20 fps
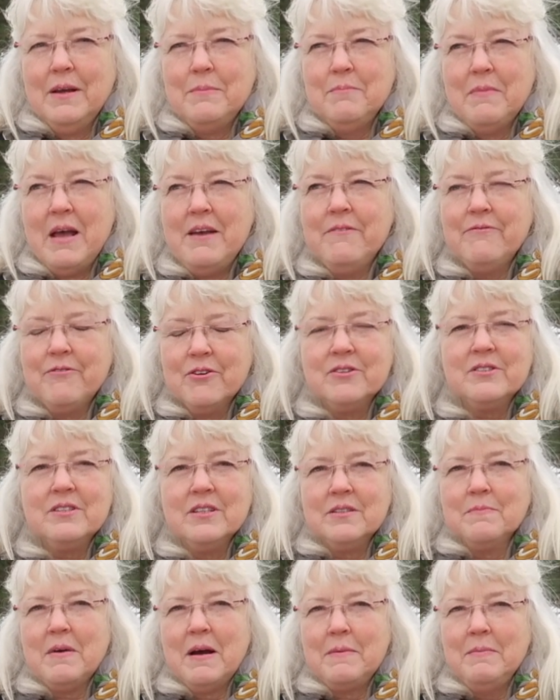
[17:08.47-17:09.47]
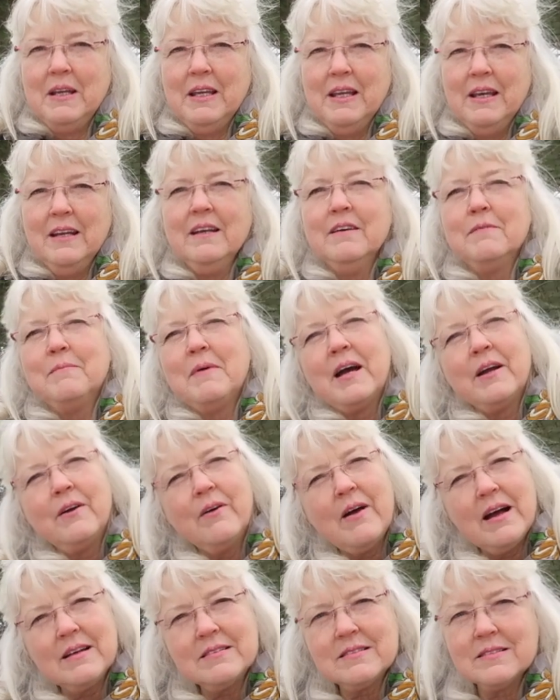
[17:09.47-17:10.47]
May 1st is my beginning of my
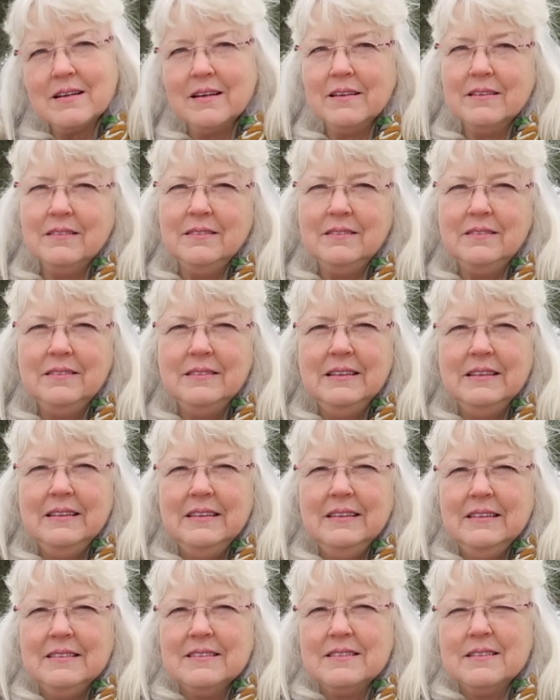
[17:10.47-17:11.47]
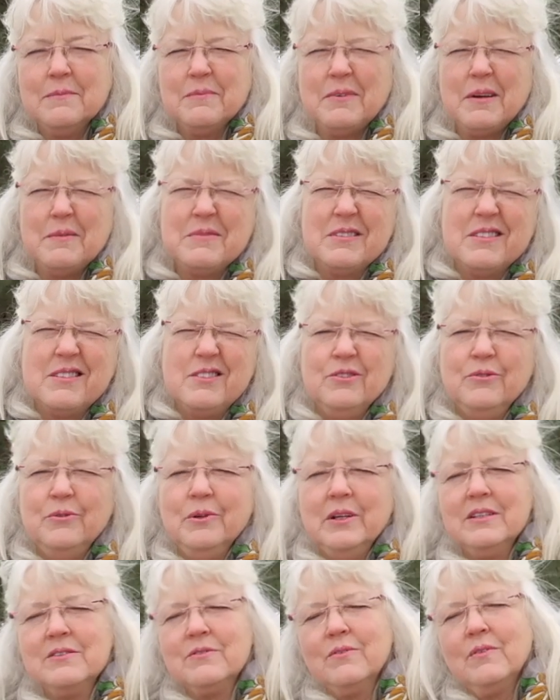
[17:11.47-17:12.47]
grass cycle. Sometimes it's two
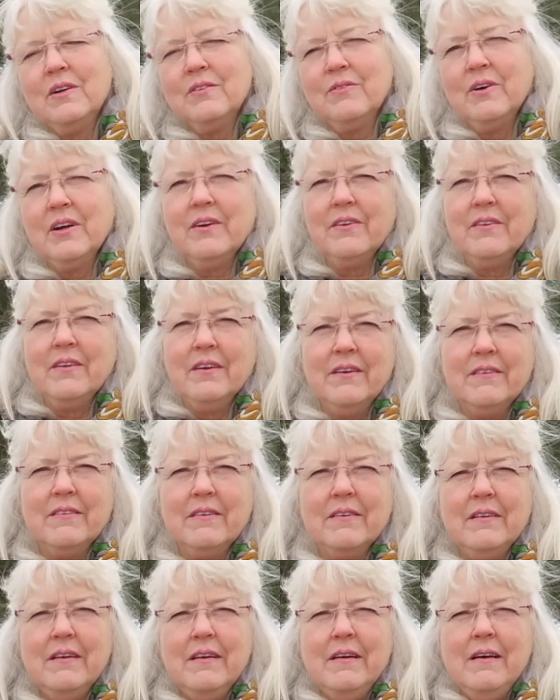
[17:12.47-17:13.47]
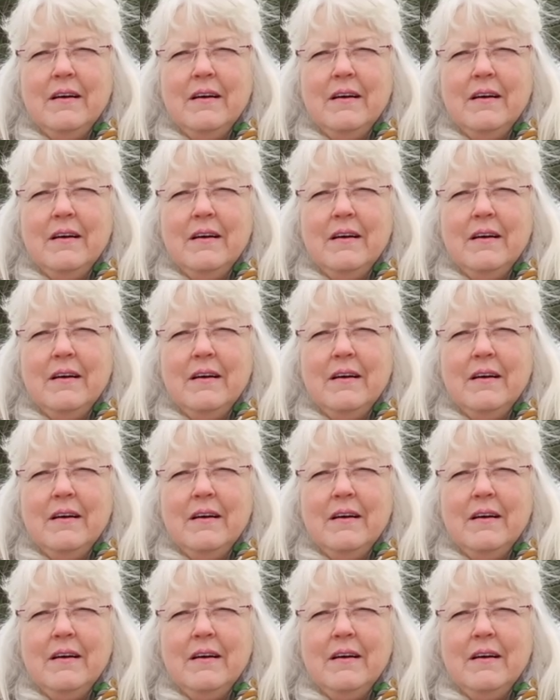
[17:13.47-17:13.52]
weeks one way or the other.